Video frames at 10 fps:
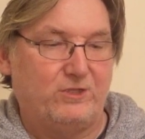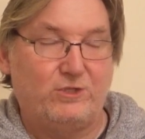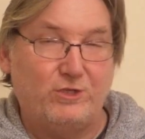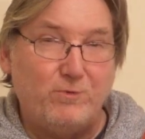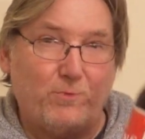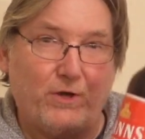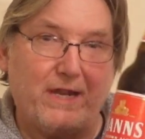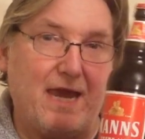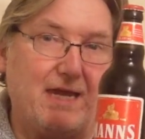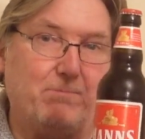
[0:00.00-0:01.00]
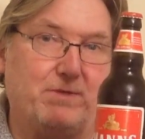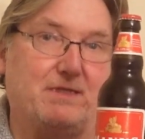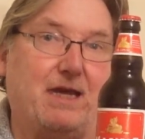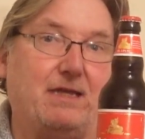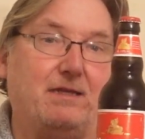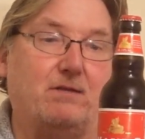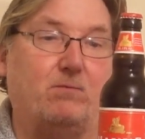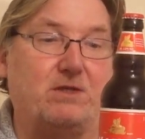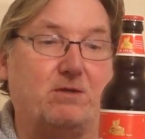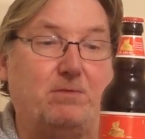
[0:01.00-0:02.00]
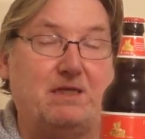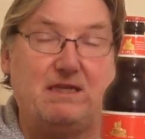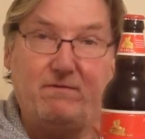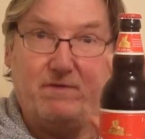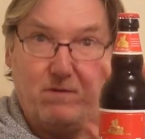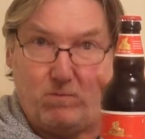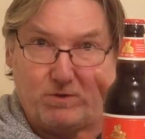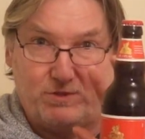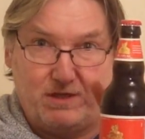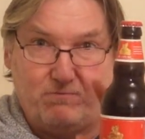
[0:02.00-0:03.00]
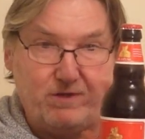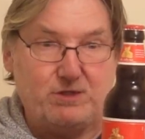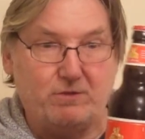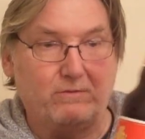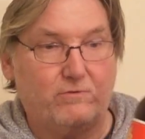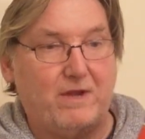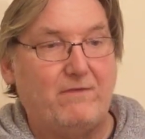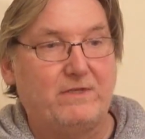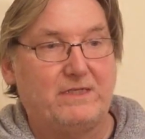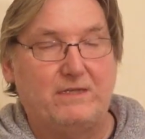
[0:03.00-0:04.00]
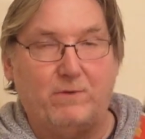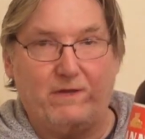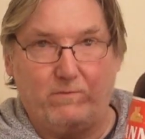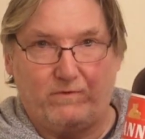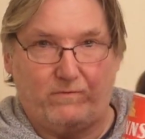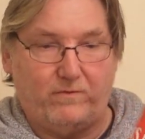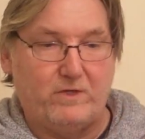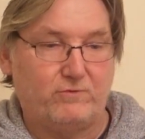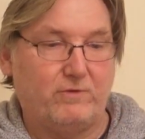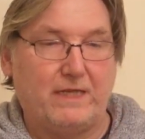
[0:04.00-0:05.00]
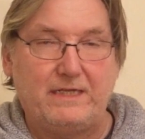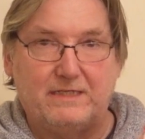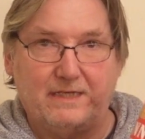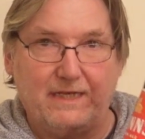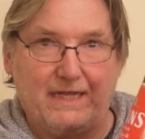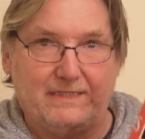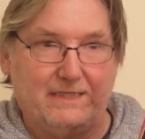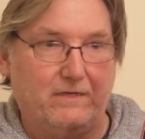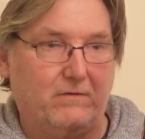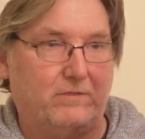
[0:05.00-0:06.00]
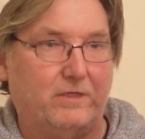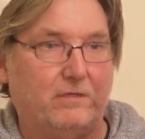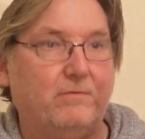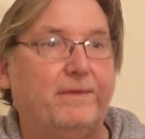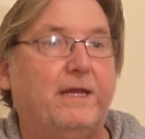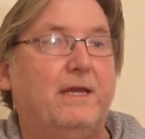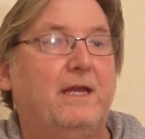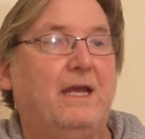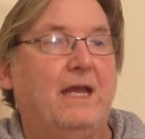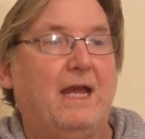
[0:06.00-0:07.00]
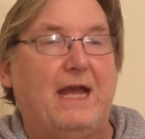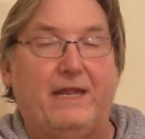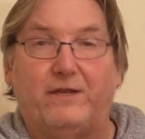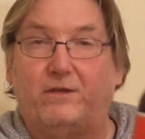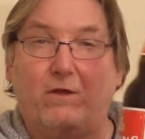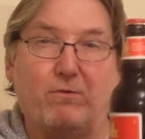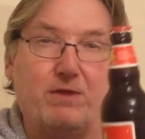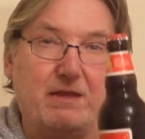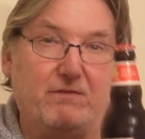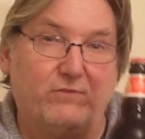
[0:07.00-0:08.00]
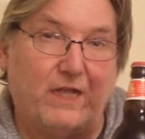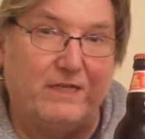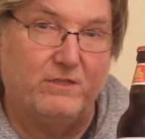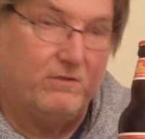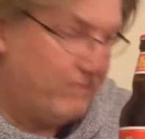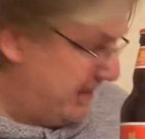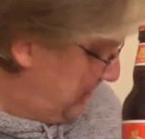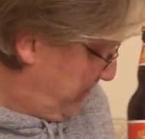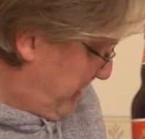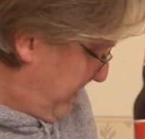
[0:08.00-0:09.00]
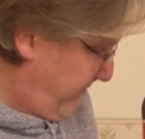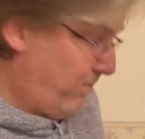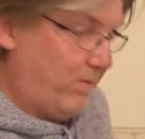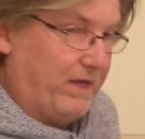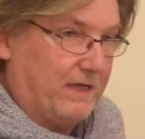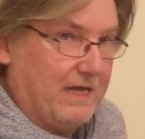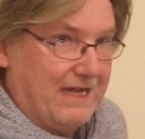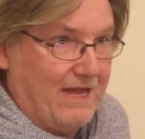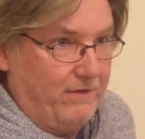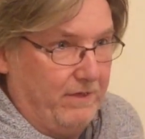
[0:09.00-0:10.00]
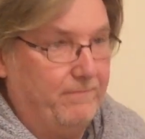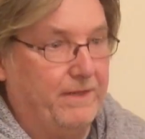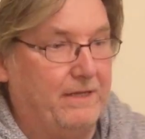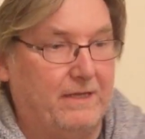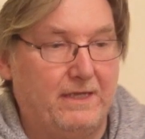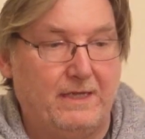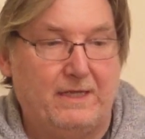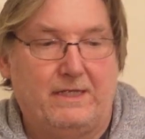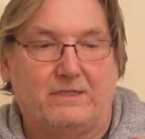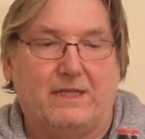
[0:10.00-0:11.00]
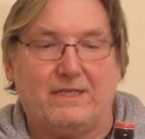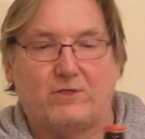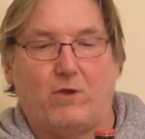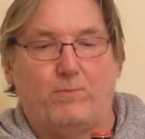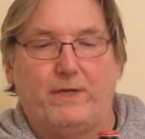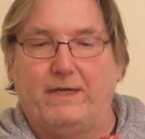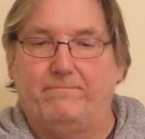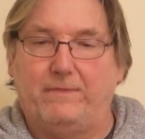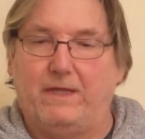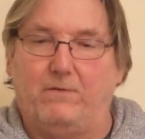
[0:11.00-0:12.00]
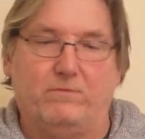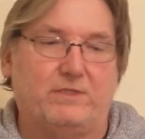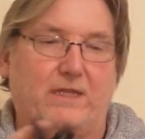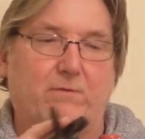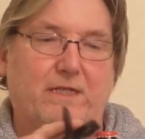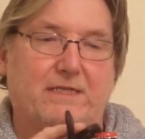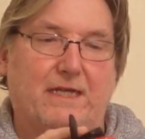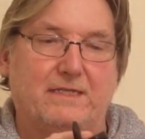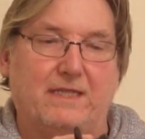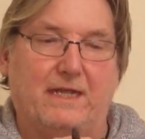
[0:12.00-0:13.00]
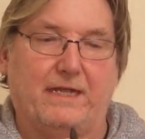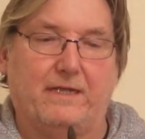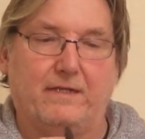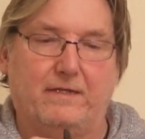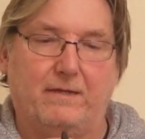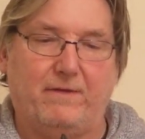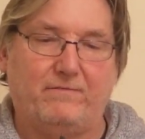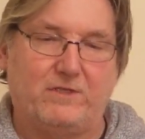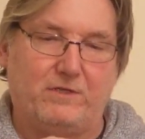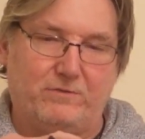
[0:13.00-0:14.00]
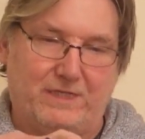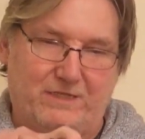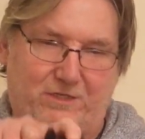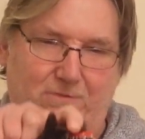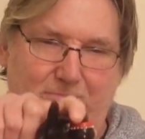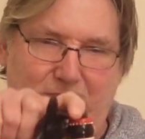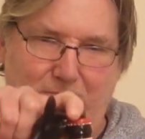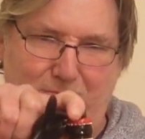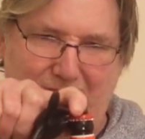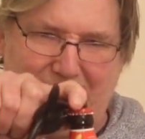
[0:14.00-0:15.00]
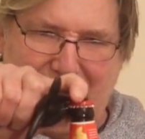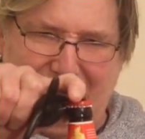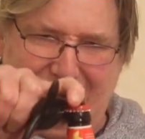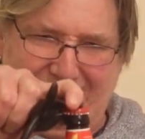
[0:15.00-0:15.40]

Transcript: It's 2.8%, which I believe was the original gravity when it was first released in 1902. And I don't think they've changed the recipe from what I can gather. So let's open it and we'll see what it tastes like. I'm having to use this cumbersome thing